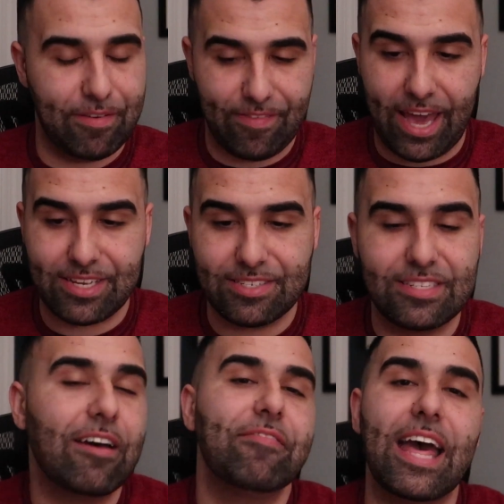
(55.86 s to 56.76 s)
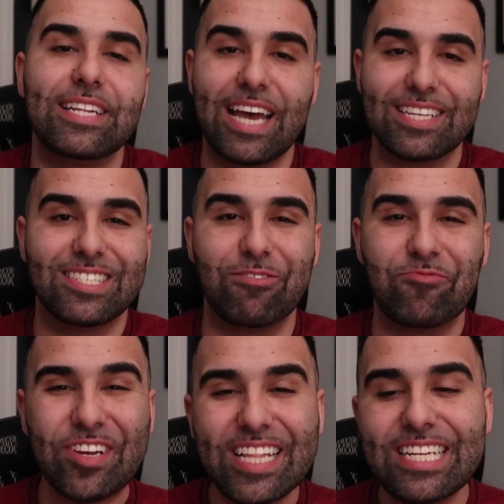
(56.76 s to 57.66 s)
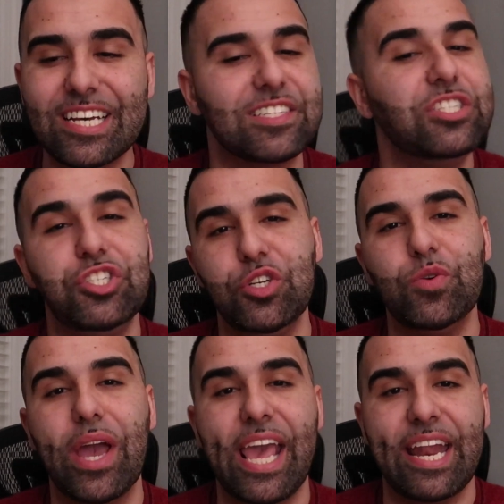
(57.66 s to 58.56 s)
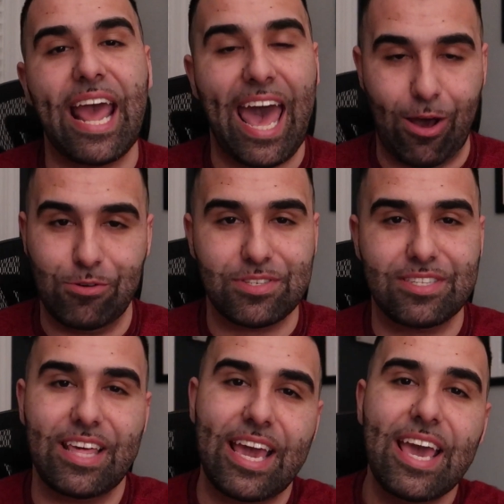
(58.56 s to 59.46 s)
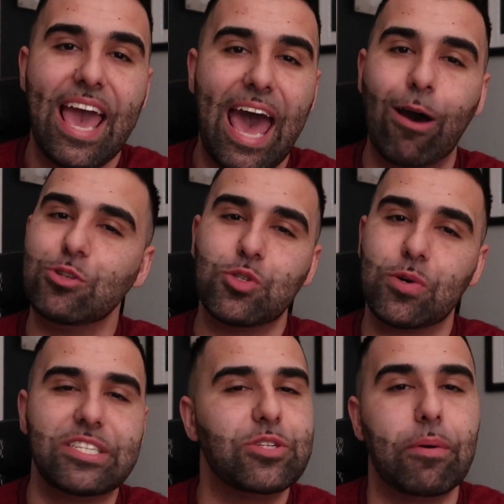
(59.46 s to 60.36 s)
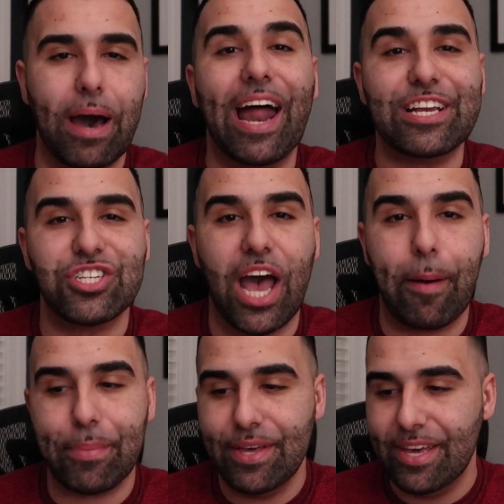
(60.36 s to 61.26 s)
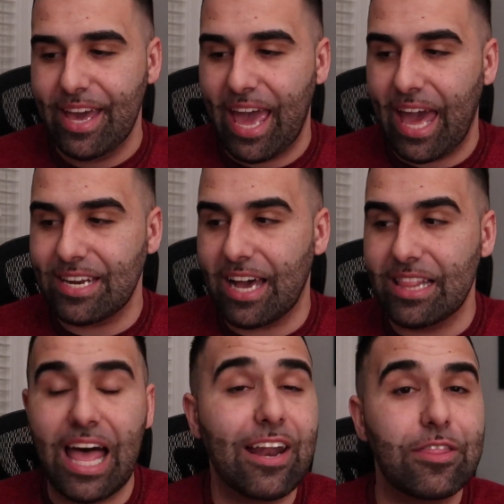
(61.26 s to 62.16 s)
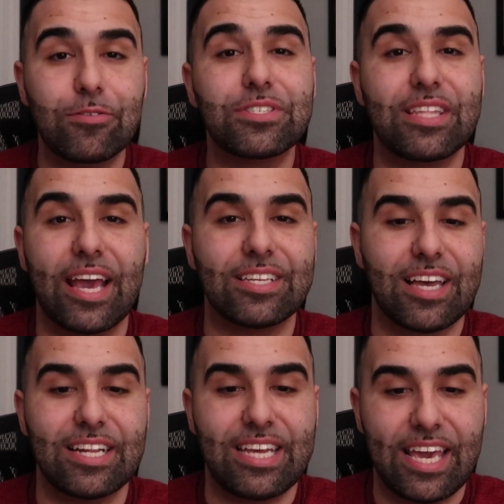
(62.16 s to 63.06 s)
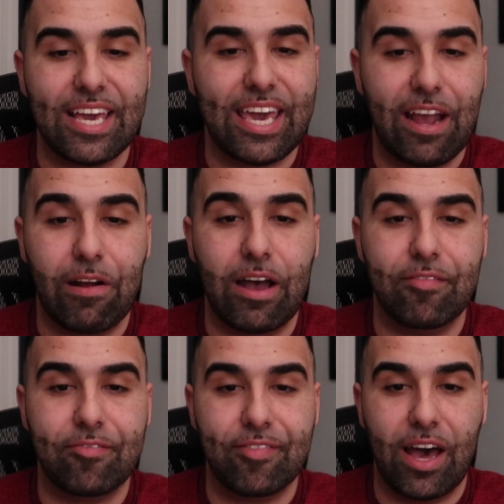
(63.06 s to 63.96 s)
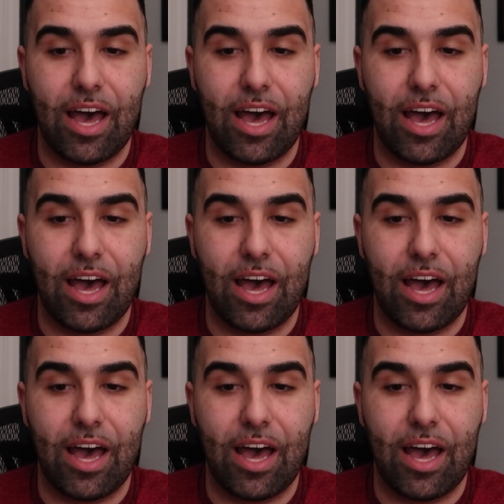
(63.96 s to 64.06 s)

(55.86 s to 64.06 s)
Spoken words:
defects, stuff that Tesla really doesn't do in-house. They outsource to a body shop. And a lot of those things got taken care of